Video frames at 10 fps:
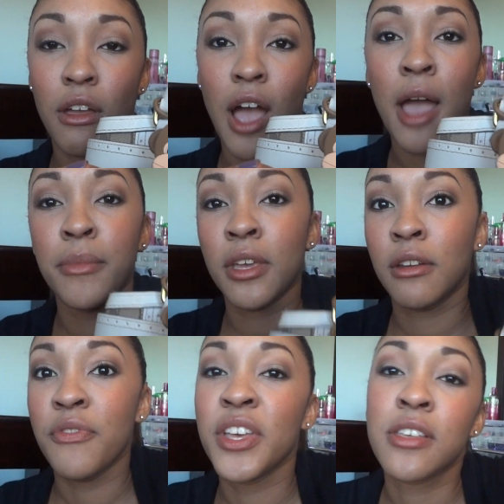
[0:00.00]
I
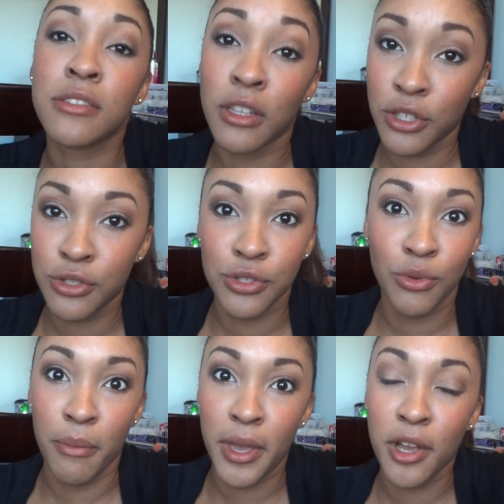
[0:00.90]
mean, this has nothing to do
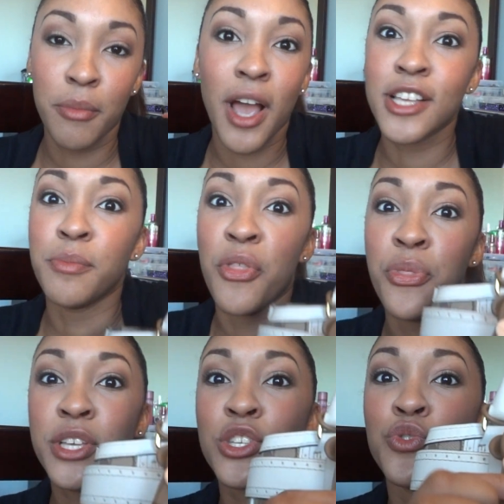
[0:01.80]
with makeup, guys, but
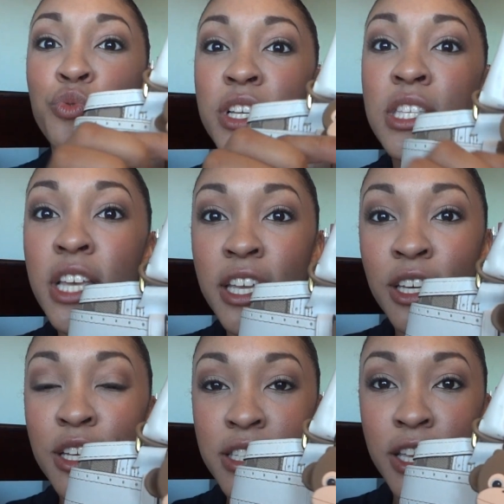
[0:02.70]
this is
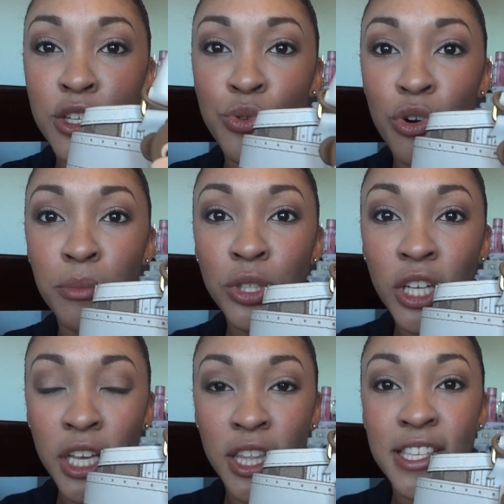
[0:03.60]
ridiculously adorable.
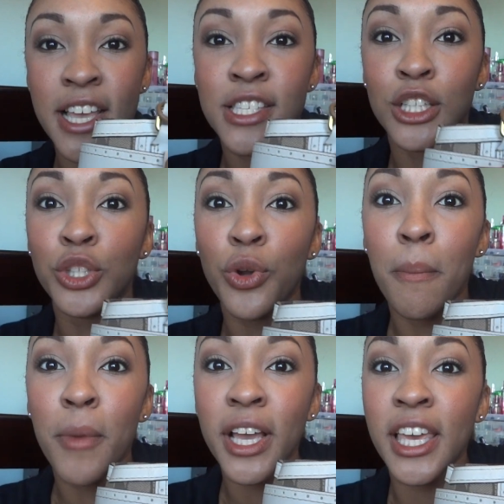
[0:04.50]
Look at this. It's a little
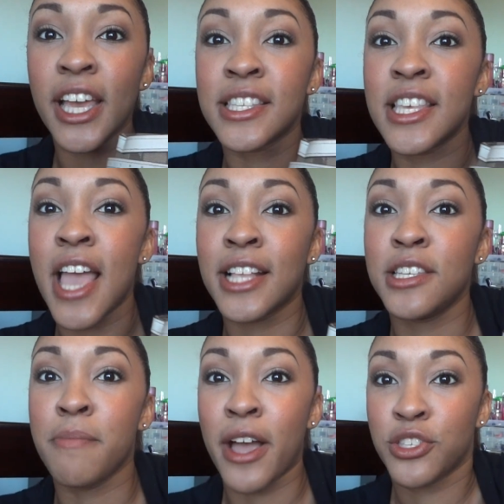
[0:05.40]
monkey. It's the
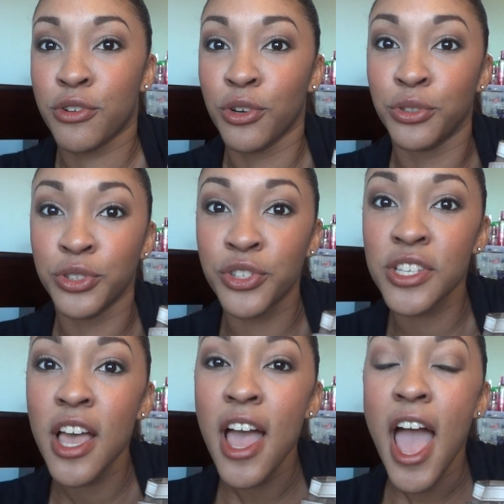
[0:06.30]
antibacterial holders.
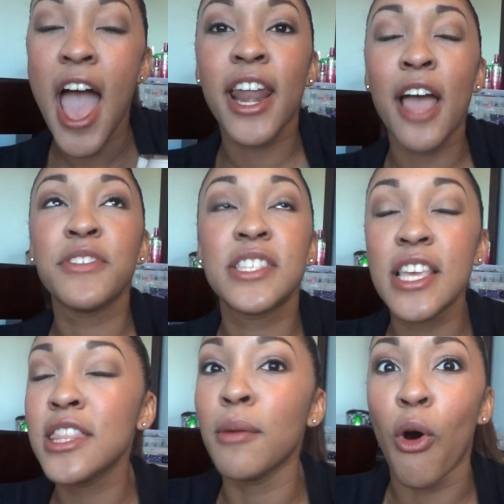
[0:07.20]
And I've
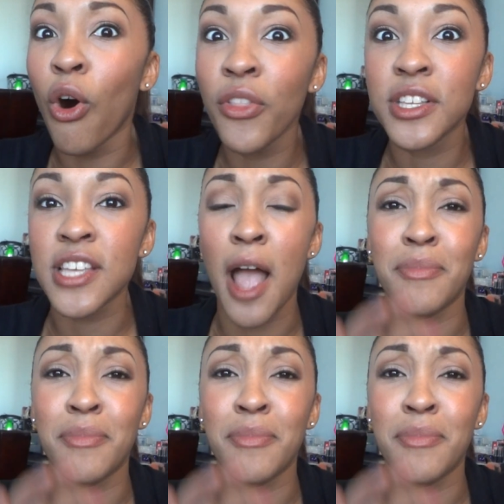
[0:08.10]
seen them all the time.